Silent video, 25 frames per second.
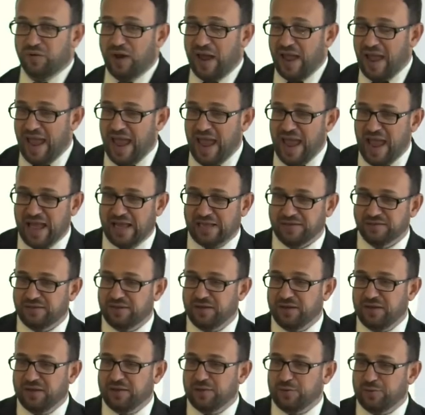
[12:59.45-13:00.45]
And
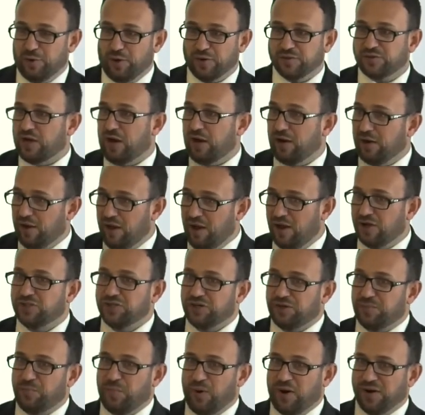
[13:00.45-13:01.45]
those are
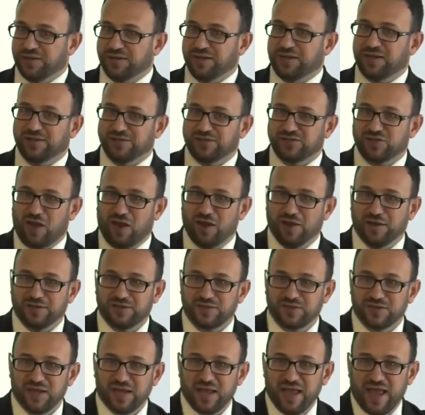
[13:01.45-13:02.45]
larger particle
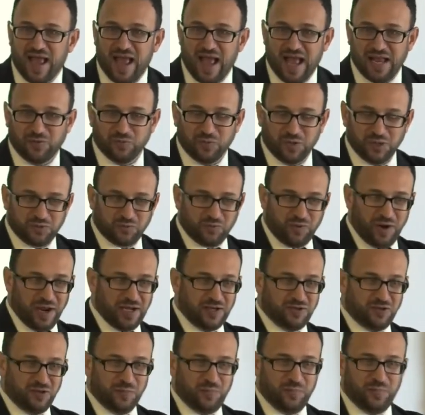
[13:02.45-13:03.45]
solids. And we're
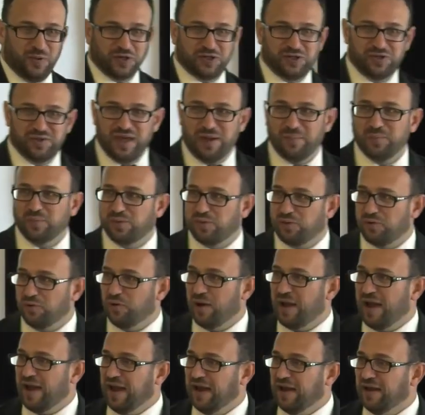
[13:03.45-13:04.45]
trying to push them
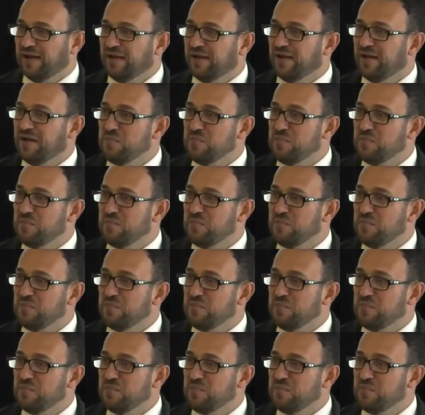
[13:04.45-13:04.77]
through a